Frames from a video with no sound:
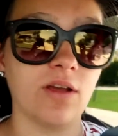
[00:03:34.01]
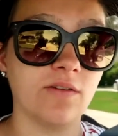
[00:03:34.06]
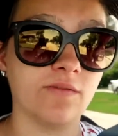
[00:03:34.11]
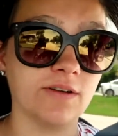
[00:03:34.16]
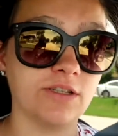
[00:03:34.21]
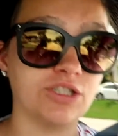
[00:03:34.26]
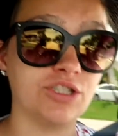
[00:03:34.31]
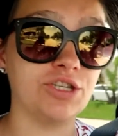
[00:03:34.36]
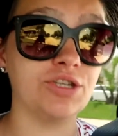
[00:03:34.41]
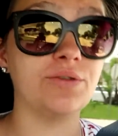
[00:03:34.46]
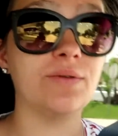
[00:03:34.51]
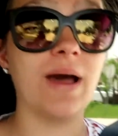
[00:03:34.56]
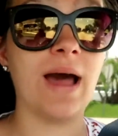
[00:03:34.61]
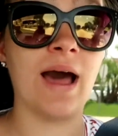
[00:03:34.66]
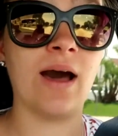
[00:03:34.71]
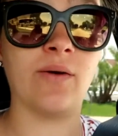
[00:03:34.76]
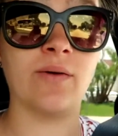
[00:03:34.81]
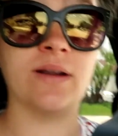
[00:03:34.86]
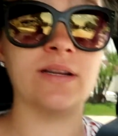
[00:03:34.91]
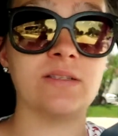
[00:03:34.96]
over 2
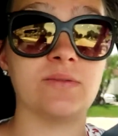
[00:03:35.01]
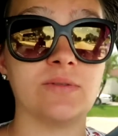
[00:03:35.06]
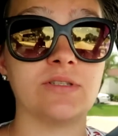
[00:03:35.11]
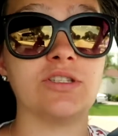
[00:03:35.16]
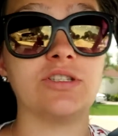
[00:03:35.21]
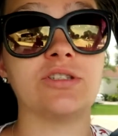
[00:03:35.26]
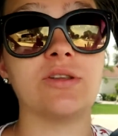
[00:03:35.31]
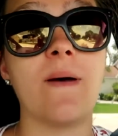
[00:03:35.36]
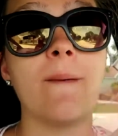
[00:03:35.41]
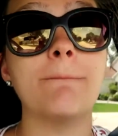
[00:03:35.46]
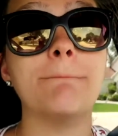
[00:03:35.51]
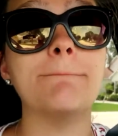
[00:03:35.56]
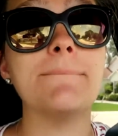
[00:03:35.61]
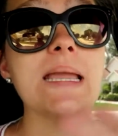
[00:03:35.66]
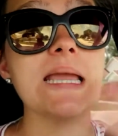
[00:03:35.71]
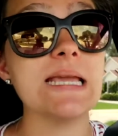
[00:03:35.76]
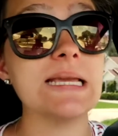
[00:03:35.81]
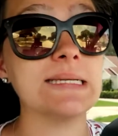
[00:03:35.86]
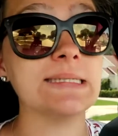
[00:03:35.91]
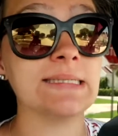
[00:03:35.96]
hours, which is
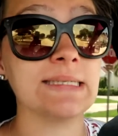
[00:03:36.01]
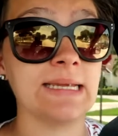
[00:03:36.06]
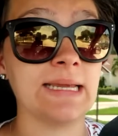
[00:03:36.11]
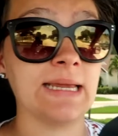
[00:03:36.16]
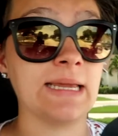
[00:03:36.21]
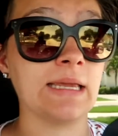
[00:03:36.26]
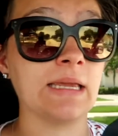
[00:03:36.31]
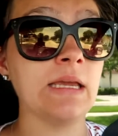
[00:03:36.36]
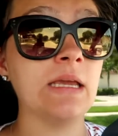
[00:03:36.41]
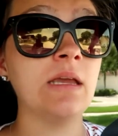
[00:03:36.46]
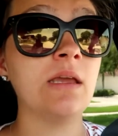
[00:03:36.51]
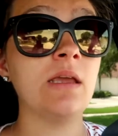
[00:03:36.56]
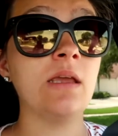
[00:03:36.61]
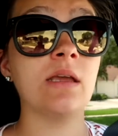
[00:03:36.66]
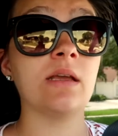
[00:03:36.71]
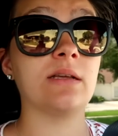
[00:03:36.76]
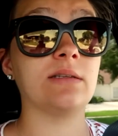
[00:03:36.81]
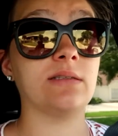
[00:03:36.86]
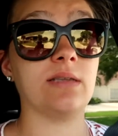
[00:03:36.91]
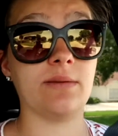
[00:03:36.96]
amazing
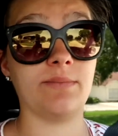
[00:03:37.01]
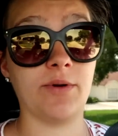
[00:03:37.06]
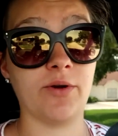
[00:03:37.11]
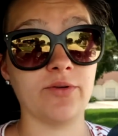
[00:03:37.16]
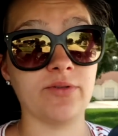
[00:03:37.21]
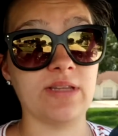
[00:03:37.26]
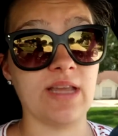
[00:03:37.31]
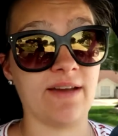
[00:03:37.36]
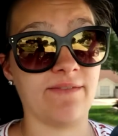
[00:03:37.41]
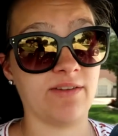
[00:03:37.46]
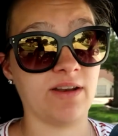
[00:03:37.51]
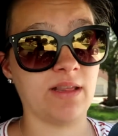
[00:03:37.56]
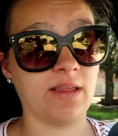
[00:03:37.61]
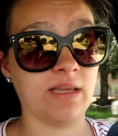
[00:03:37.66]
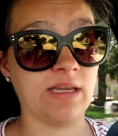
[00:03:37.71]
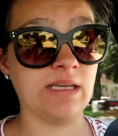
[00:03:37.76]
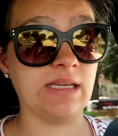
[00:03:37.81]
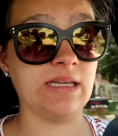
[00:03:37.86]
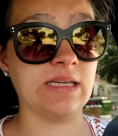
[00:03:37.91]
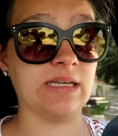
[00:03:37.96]
because they both
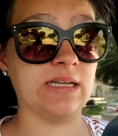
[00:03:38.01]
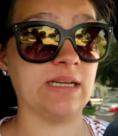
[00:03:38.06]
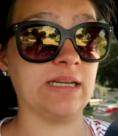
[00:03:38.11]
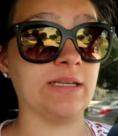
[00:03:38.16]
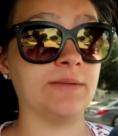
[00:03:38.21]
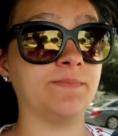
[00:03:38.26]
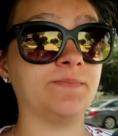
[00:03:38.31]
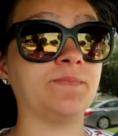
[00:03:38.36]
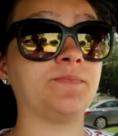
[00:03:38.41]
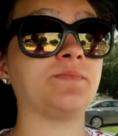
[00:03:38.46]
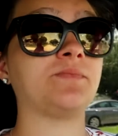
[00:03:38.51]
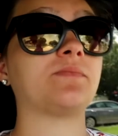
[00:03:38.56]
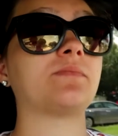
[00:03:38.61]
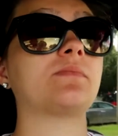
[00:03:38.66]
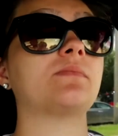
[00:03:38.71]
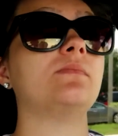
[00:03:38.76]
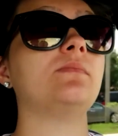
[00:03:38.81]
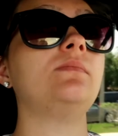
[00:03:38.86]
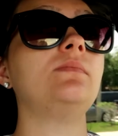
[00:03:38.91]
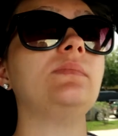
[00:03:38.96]
definitely needed it.
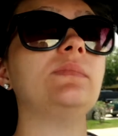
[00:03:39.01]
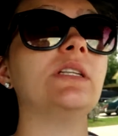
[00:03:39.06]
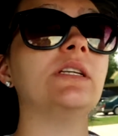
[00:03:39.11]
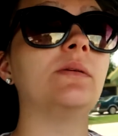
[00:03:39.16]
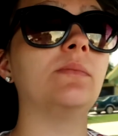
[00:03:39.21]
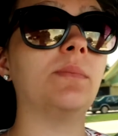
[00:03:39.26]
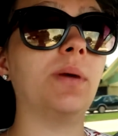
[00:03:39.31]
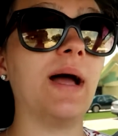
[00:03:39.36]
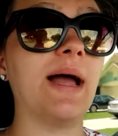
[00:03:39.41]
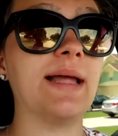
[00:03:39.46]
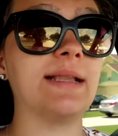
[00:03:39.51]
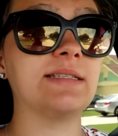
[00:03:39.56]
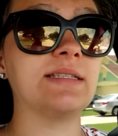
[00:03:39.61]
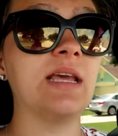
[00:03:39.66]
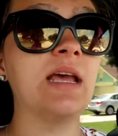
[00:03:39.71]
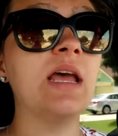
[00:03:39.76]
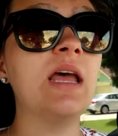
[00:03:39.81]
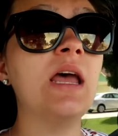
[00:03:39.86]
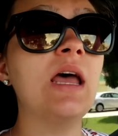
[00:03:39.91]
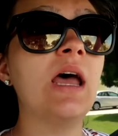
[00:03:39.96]
But
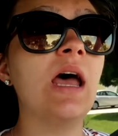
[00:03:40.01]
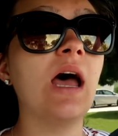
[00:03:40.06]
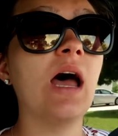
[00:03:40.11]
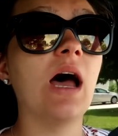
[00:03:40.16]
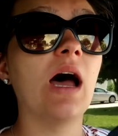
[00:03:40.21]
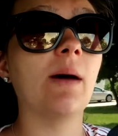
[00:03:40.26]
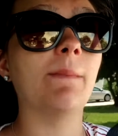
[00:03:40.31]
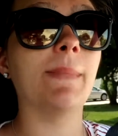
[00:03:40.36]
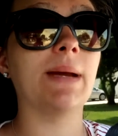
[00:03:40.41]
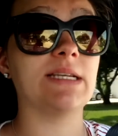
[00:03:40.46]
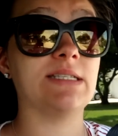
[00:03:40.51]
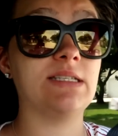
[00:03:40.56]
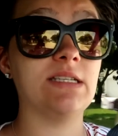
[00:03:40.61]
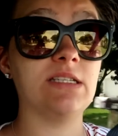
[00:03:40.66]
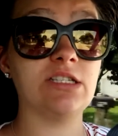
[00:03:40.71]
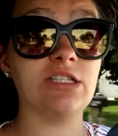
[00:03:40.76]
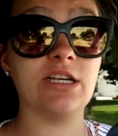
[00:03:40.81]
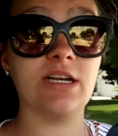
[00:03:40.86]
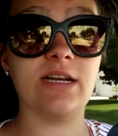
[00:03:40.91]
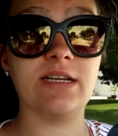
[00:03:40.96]
my
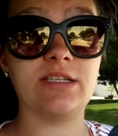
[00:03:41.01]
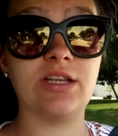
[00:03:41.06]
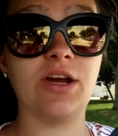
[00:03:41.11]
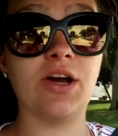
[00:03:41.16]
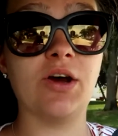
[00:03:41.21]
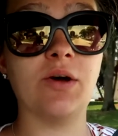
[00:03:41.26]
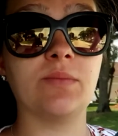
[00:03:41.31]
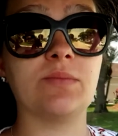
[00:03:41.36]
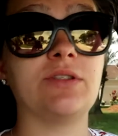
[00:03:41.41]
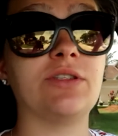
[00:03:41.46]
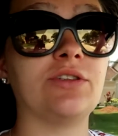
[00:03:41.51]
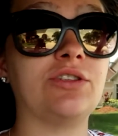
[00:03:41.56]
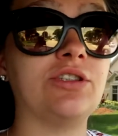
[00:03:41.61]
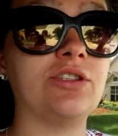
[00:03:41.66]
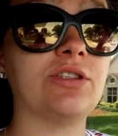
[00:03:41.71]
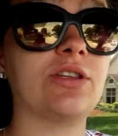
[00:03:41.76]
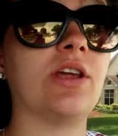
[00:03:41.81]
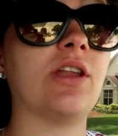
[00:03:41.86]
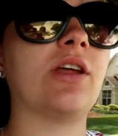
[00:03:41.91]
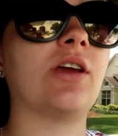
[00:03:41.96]
sister is home, so
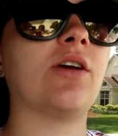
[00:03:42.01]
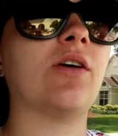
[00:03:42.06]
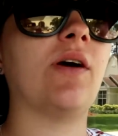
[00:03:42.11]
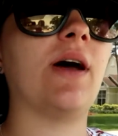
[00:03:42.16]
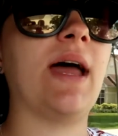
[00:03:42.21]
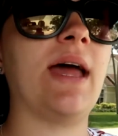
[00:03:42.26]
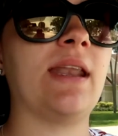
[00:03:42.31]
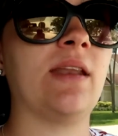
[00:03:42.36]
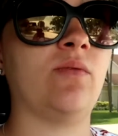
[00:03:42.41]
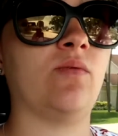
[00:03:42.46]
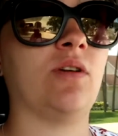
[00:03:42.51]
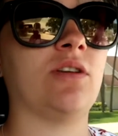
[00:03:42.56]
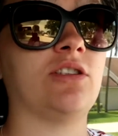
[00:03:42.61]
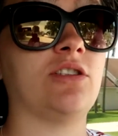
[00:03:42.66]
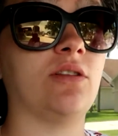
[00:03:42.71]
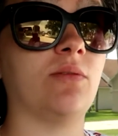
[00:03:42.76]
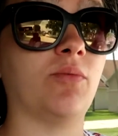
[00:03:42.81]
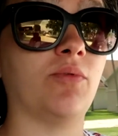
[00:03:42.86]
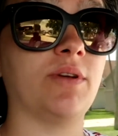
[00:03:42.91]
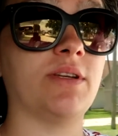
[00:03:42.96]
she's gonna go ahead and watch
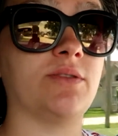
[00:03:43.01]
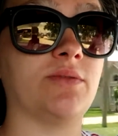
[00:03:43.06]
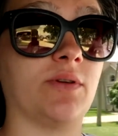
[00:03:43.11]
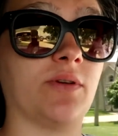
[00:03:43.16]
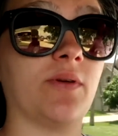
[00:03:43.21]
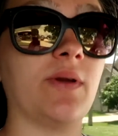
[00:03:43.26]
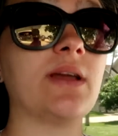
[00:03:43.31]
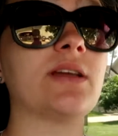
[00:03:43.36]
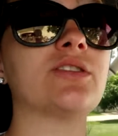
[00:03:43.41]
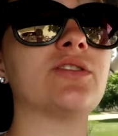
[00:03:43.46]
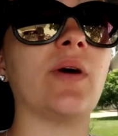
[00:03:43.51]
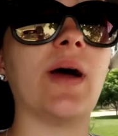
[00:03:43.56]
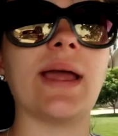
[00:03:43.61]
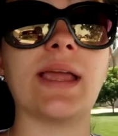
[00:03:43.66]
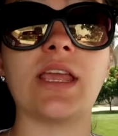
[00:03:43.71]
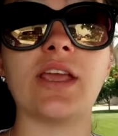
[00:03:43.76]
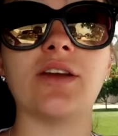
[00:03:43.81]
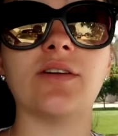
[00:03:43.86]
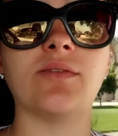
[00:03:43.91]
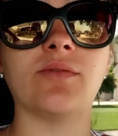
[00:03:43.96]
the boys real quick so I
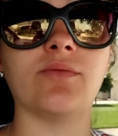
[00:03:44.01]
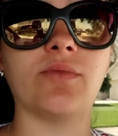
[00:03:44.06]
can go